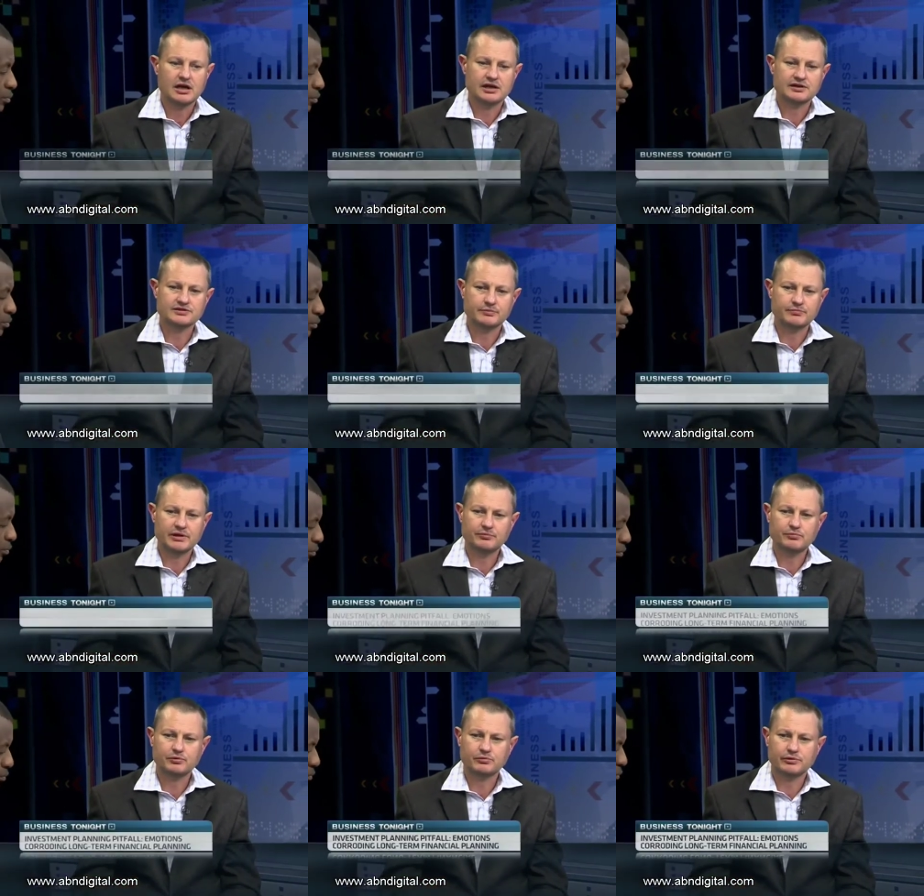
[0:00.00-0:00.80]
is that
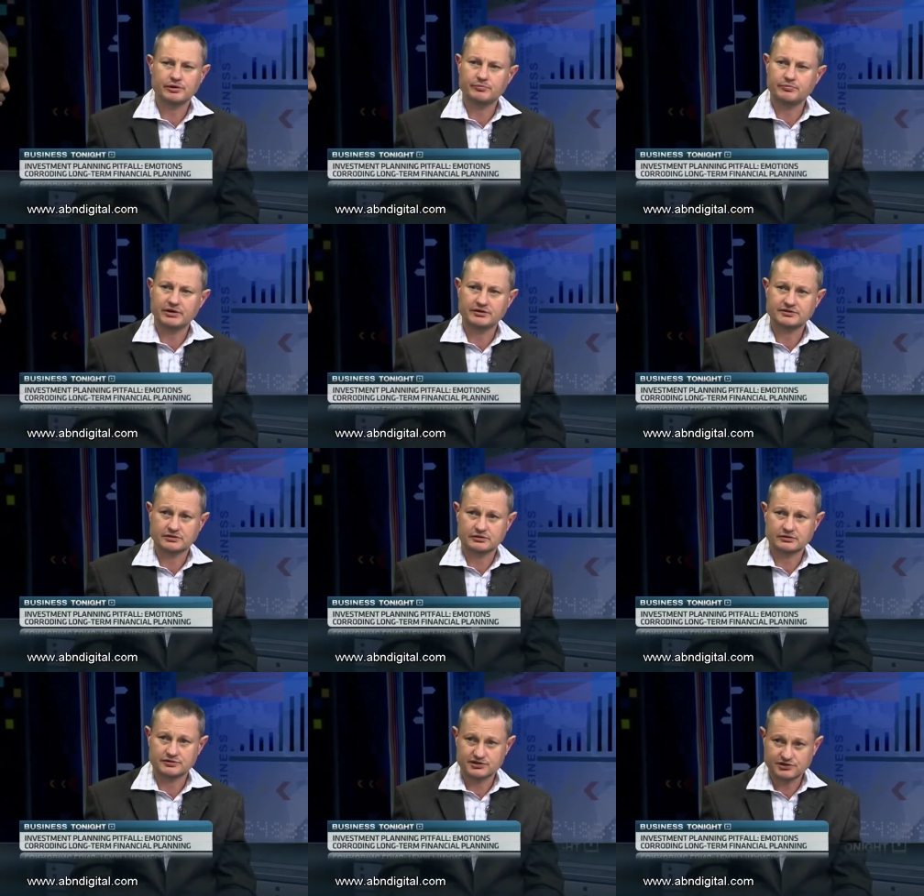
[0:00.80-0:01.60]
people would appear
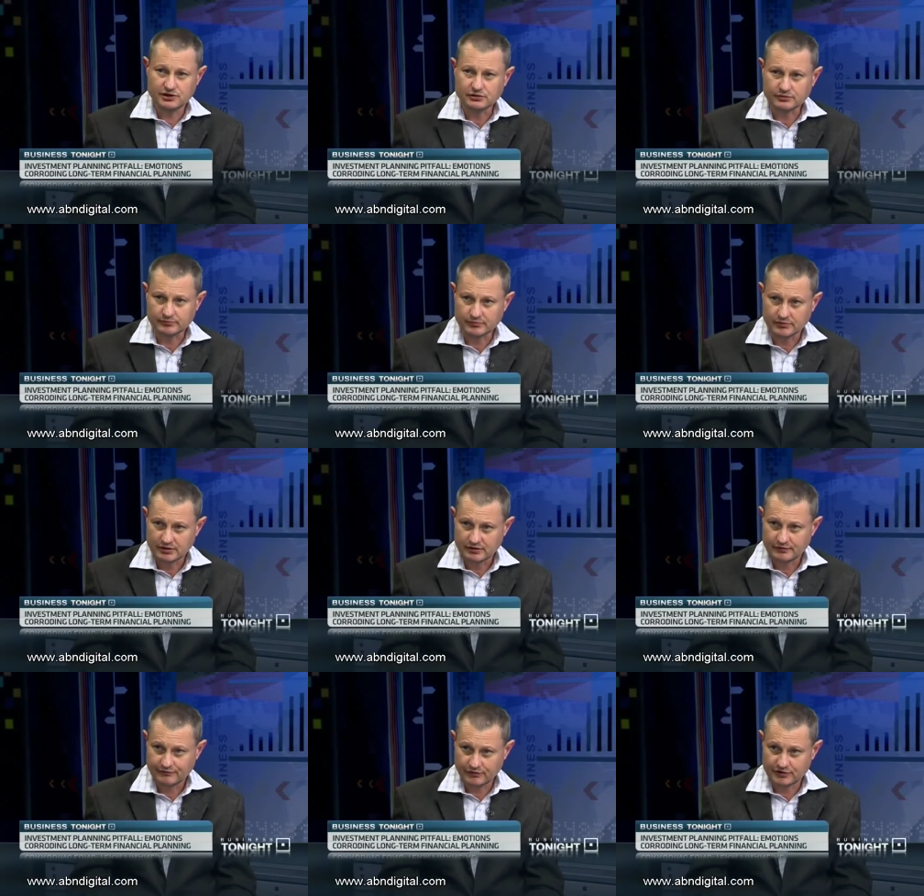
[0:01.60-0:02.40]
to consume
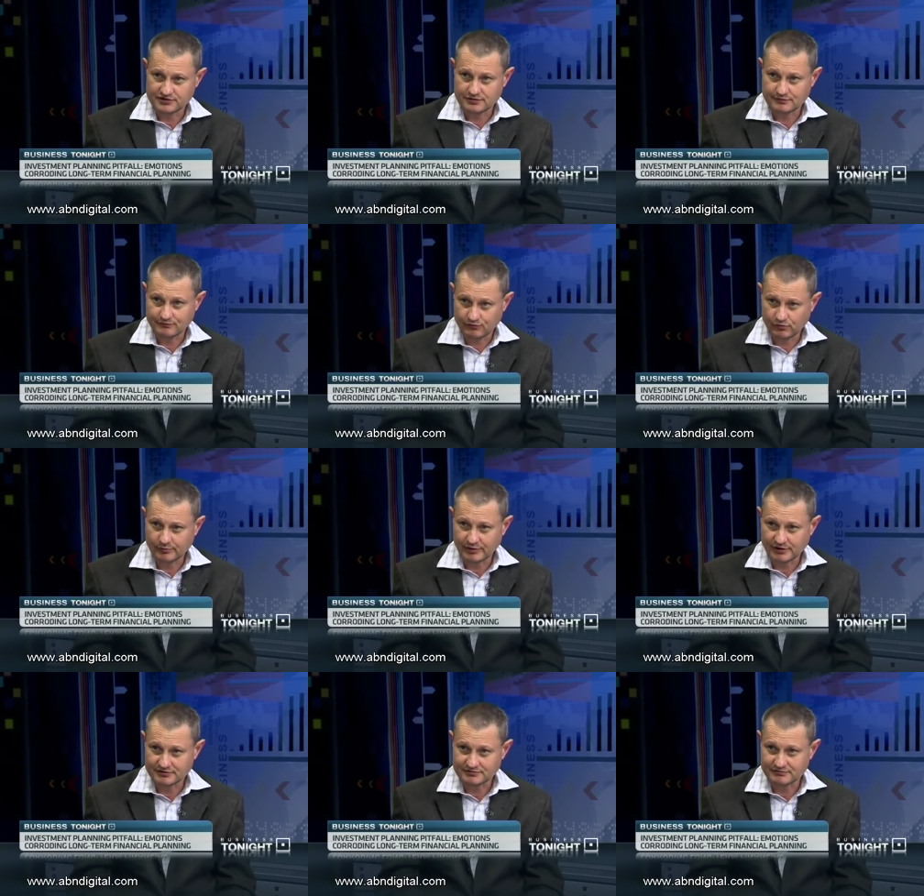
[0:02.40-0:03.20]
first and
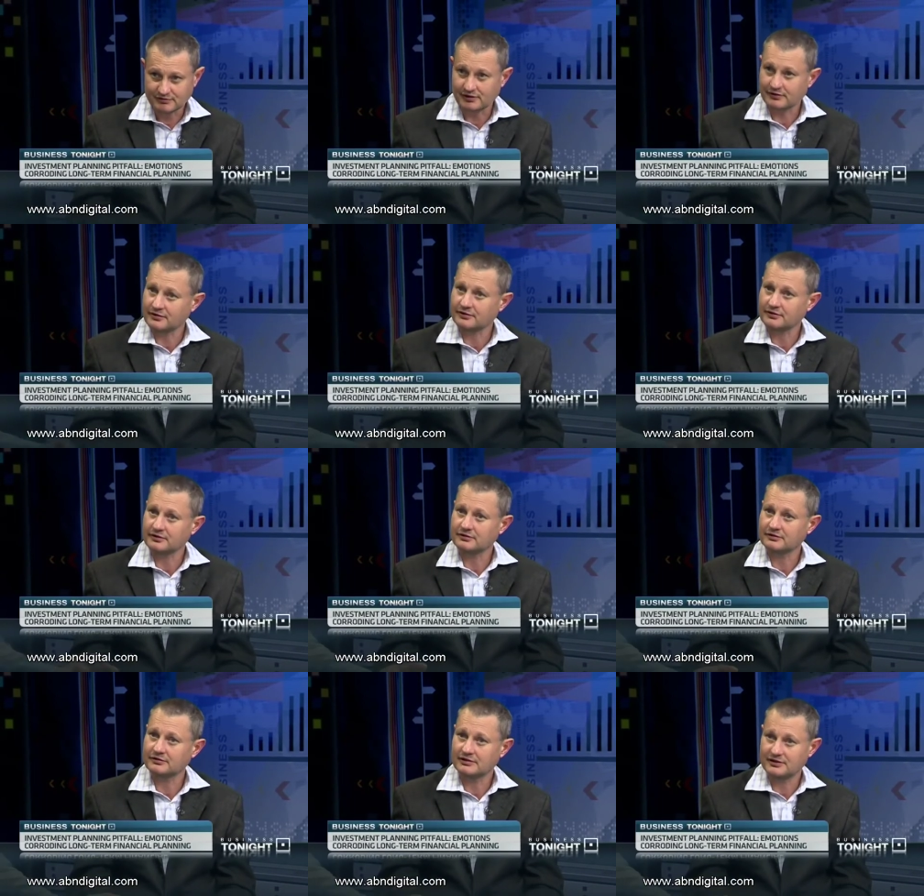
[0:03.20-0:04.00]
foremost rather
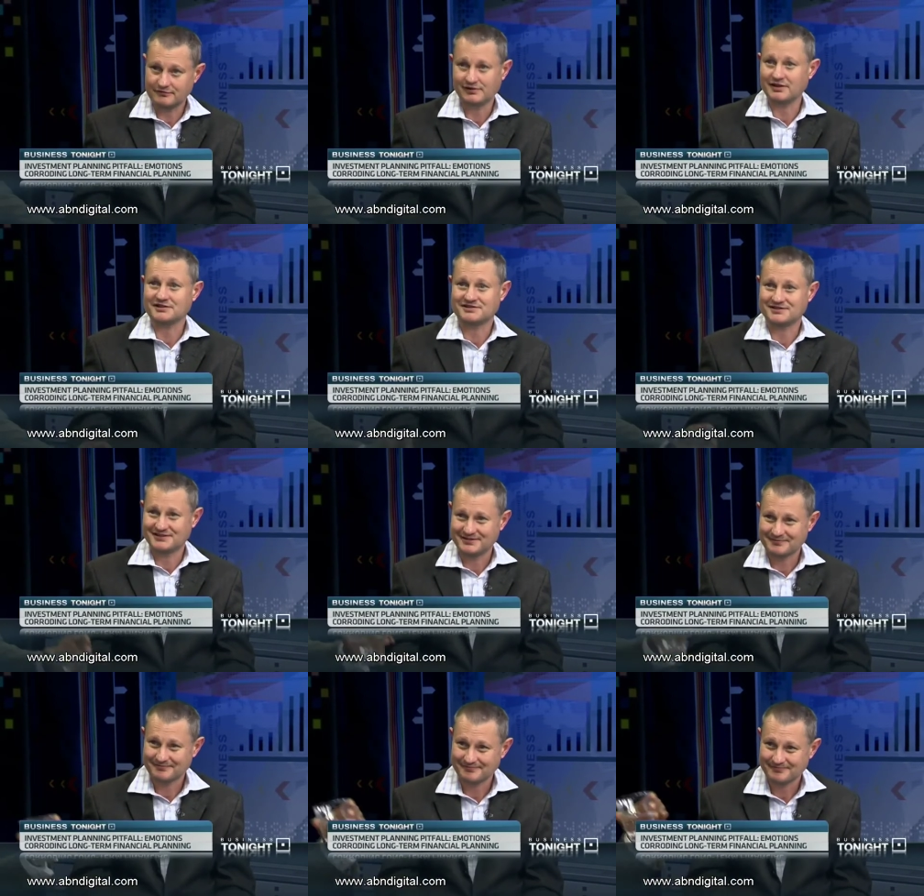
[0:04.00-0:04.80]
than invest?
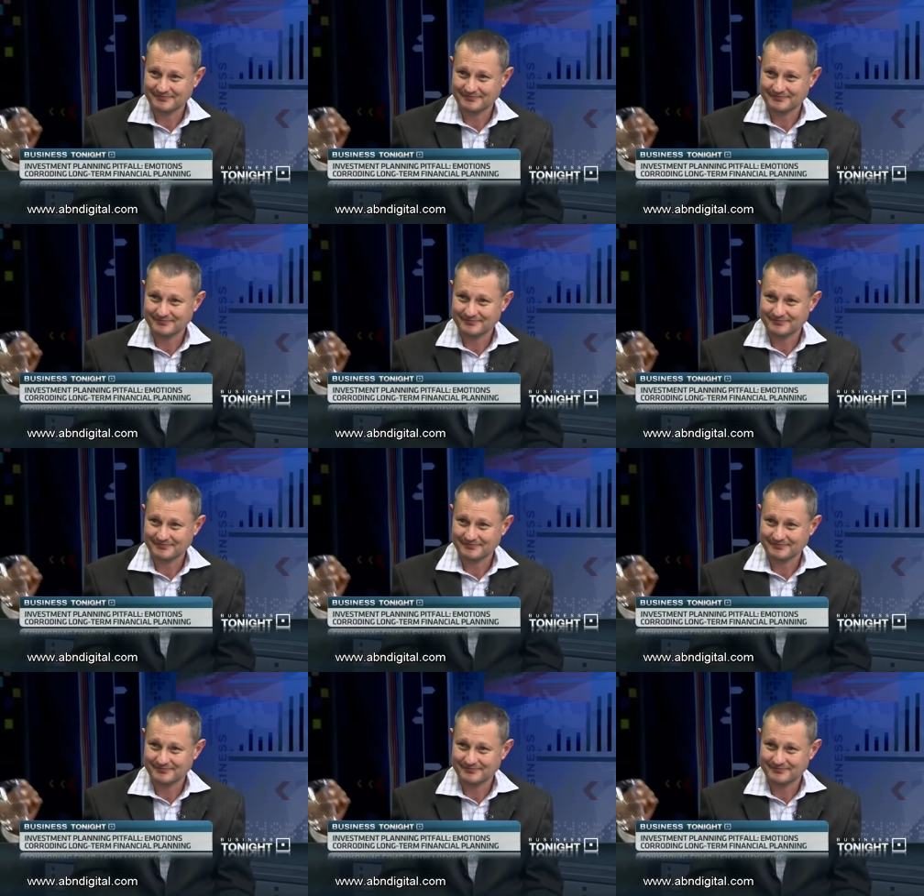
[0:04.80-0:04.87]
Yeah.